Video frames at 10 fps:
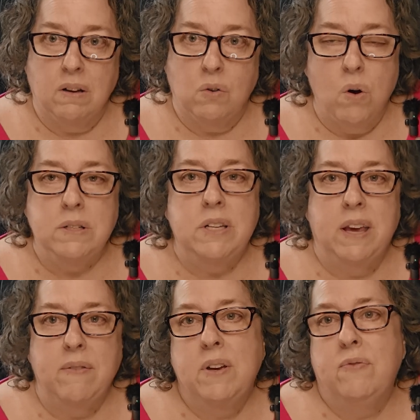going to
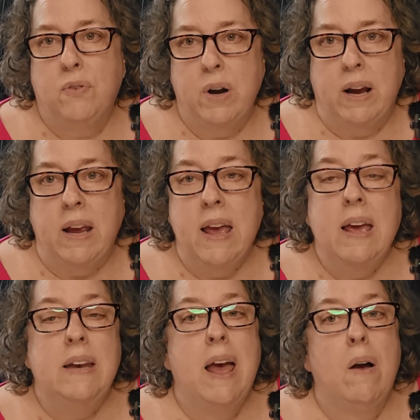give it free,
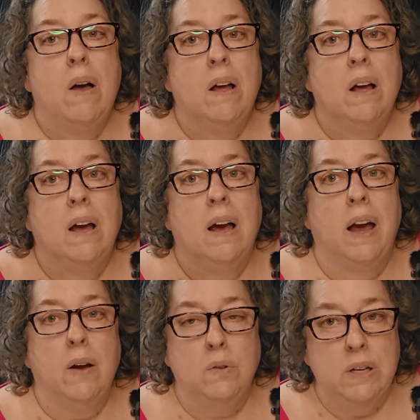now
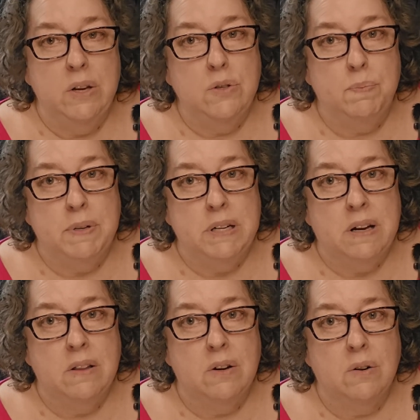I only use
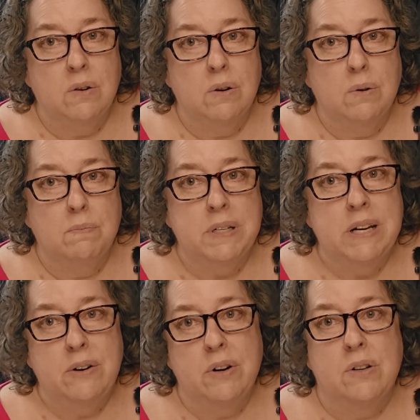particular
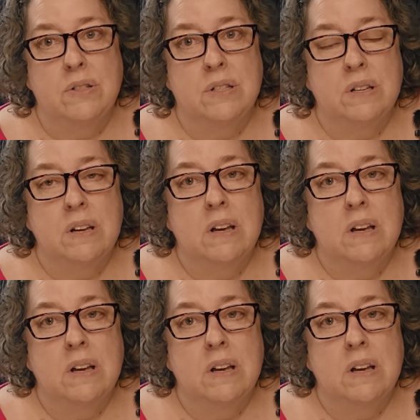materials.